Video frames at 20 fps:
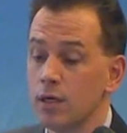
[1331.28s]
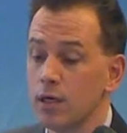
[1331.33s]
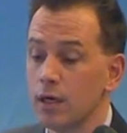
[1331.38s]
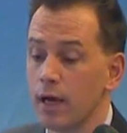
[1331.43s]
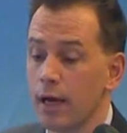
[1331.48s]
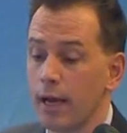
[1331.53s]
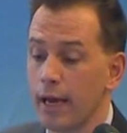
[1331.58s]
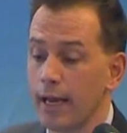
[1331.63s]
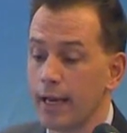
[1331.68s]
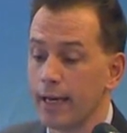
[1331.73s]

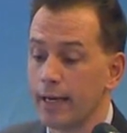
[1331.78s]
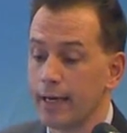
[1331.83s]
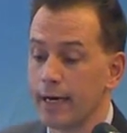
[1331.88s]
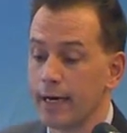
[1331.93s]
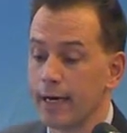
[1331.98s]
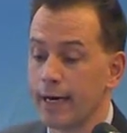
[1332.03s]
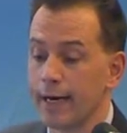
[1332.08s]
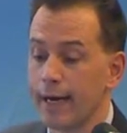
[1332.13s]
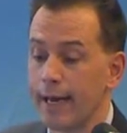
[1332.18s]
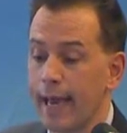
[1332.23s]
And
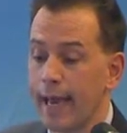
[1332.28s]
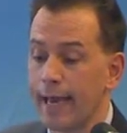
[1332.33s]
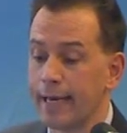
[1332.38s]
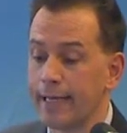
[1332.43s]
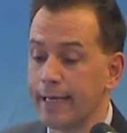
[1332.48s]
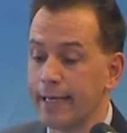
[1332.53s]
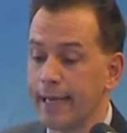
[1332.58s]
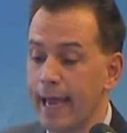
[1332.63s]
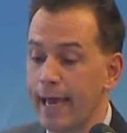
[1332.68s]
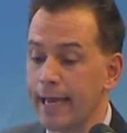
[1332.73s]

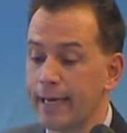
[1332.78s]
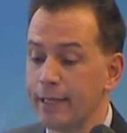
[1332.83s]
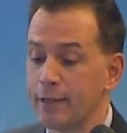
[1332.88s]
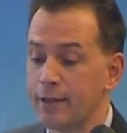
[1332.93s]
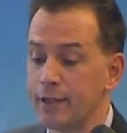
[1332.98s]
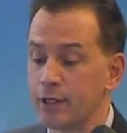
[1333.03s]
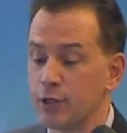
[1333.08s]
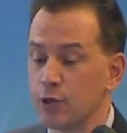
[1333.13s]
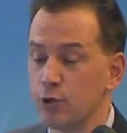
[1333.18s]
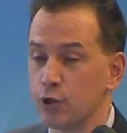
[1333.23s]

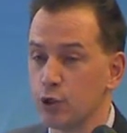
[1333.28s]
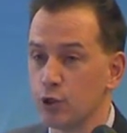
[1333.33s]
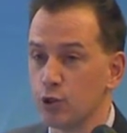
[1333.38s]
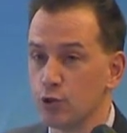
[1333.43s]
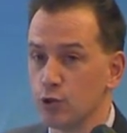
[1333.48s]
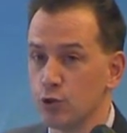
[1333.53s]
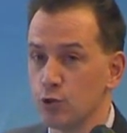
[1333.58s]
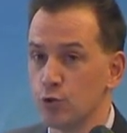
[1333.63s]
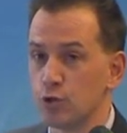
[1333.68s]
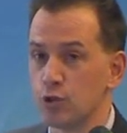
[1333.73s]
anything you can
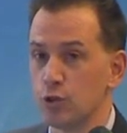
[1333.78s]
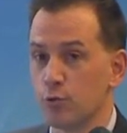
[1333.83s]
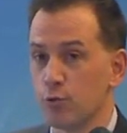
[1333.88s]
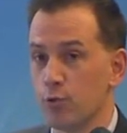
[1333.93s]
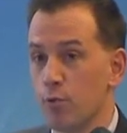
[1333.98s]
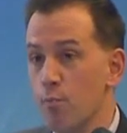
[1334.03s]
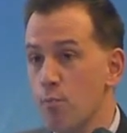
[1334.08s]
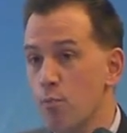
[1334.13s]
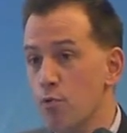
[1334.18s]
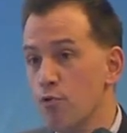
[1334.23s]
do to
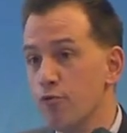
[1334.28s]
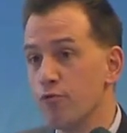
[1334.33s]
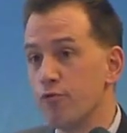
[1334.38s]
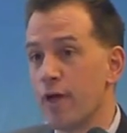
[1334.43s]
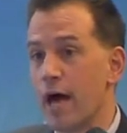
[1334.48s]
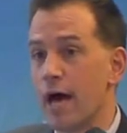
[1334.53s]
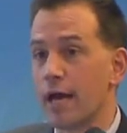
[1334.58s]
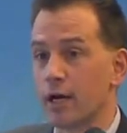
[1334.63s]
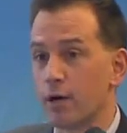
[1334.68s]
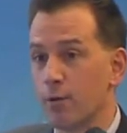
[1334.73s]
remove
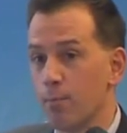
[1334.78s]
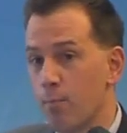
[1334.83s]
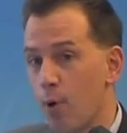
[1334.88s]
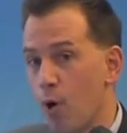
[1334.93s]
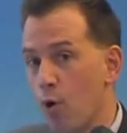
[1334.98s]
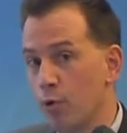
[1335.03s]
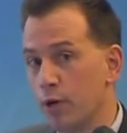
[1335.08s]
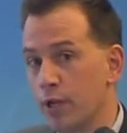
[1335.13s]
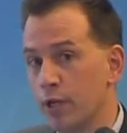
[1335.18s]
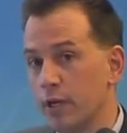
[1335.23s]
that
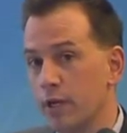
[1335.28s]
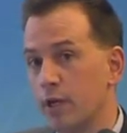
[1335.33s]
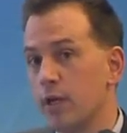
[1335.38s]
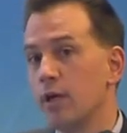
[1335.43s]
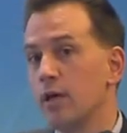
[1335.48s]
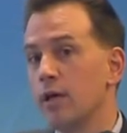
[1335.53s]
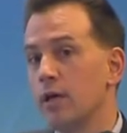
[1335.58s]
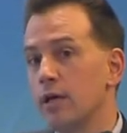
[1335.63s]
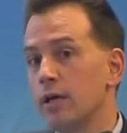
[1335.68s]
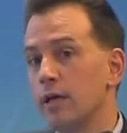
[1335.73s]
component
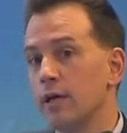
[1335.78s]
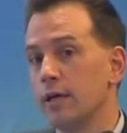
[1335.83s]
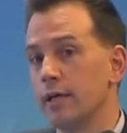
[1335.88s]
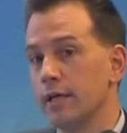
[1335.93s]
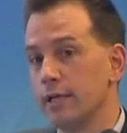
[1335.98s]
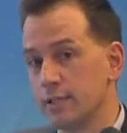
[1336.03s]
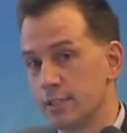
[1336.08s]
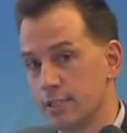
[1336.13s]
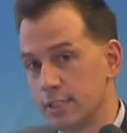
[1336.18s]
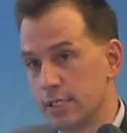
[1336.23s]

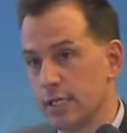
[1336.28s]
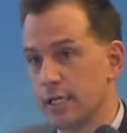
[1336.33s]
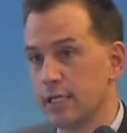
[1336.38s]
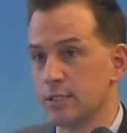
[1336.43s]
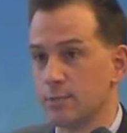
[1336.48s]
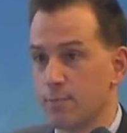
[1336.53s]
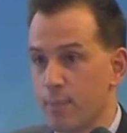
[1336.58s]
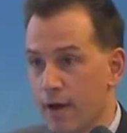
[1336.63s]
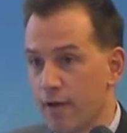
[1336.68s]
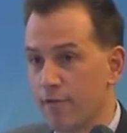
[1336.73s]
is
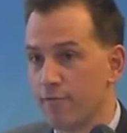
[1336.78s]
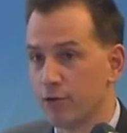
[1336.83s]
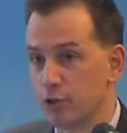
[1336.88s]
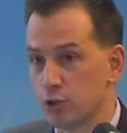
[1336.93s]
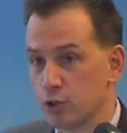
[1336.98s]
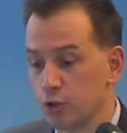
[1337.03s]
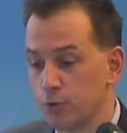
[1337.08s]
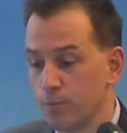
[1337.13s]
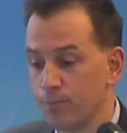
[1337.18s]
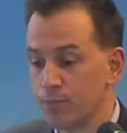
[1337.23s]

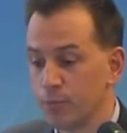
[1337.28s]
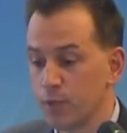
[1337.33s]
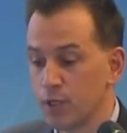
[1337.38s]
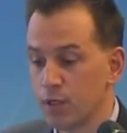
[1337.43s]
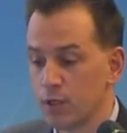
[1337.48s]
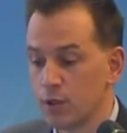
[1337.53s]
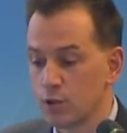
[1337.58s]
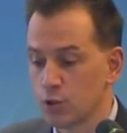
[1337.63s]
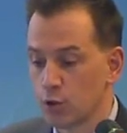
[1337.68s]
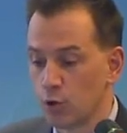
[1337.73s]
beneficial.
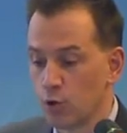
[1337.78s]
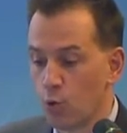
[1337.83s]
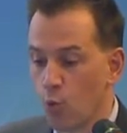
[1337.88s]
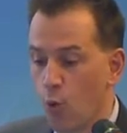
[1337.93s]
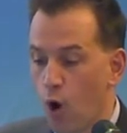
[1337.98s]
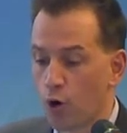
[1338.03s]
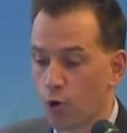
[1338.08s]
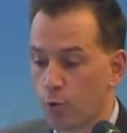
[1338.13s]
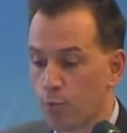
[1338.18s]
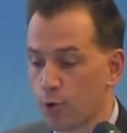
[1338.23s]
So
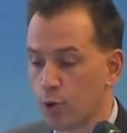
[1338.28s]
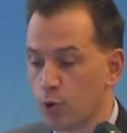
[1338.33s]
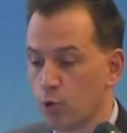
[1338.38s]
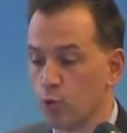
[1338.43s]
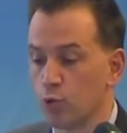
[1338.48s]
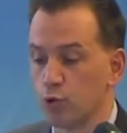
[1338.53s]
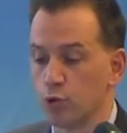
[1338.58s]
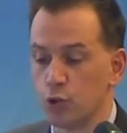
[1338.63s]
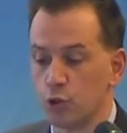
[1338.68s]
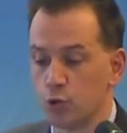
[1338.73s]
Waterberg
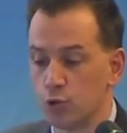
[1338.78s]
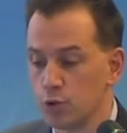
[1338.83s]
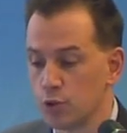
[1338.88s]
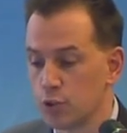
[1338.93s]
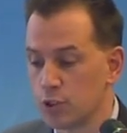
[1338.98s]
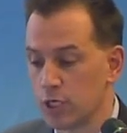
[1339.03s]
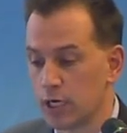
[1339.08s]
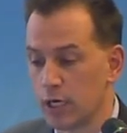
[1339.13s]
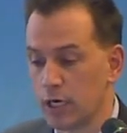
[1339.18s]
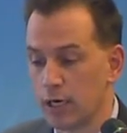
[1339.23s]
will
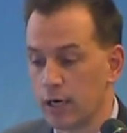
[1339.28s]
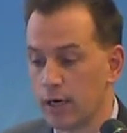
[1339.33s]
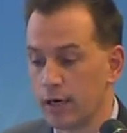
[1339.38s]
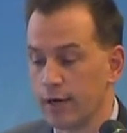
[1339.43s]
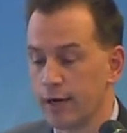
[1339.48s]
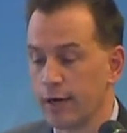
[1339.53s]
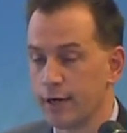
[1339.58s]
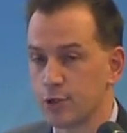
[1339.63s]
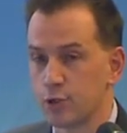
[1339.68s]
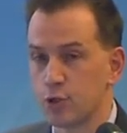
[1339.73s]
use
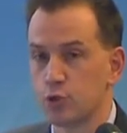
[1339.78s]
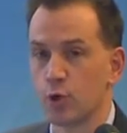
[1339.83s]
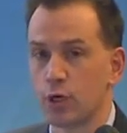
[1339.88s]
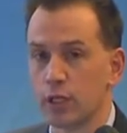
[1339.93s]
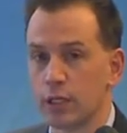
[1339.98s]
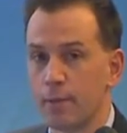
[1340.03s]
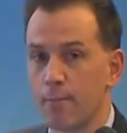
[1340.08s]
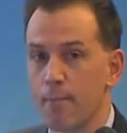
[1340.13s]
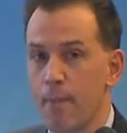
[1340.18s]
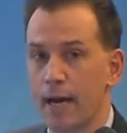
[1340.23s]

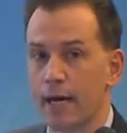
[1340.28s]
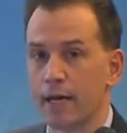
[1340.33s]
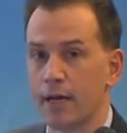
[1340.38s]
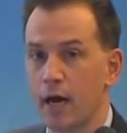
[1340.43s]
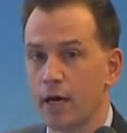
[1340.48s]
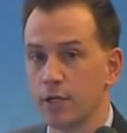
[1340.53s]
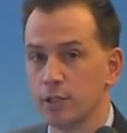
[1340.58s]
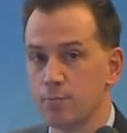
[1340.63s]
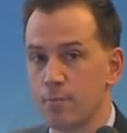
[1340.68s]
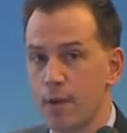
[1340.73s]
strictly
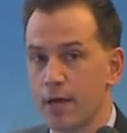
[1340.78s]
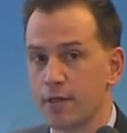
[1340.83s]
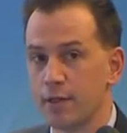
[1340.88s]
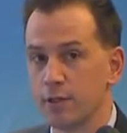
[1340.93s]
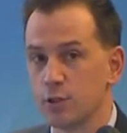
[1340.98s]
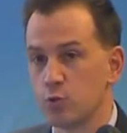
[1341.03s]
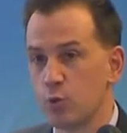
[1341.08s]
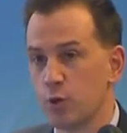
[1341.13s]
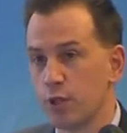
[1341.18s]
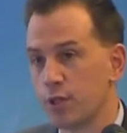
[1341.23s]
mechanized
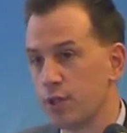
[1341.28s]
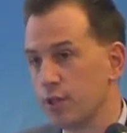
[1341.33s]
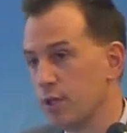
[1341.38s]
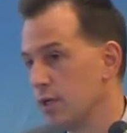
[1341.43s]
methods with,